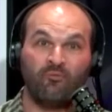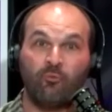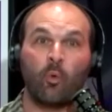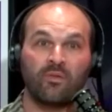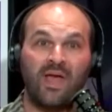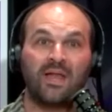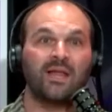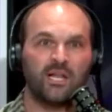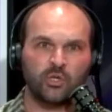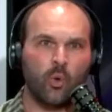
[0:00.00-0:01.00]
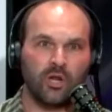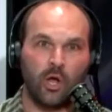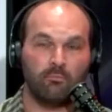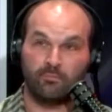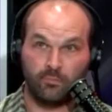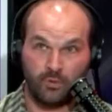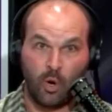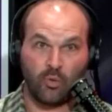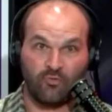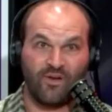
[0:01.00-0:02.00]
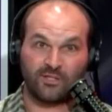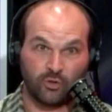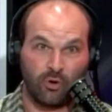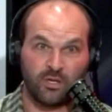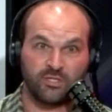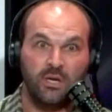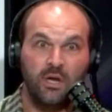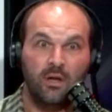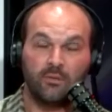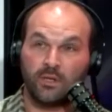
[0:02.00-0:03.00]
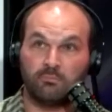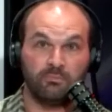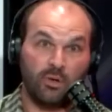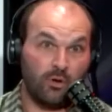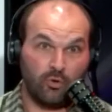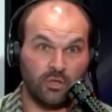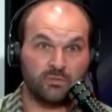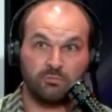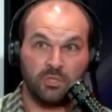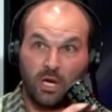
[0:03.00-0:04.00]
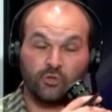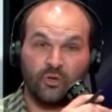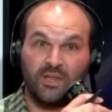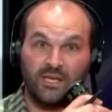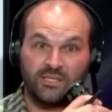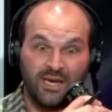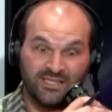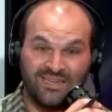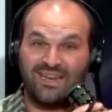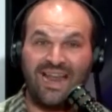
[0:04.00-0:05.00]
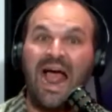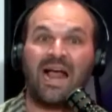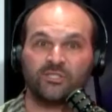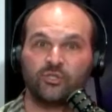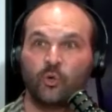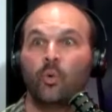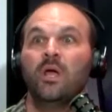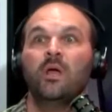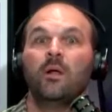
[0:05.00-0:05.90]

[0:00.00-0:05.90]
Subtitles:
before then, it's going to go into effect across across the country in the NCAA, because it has to.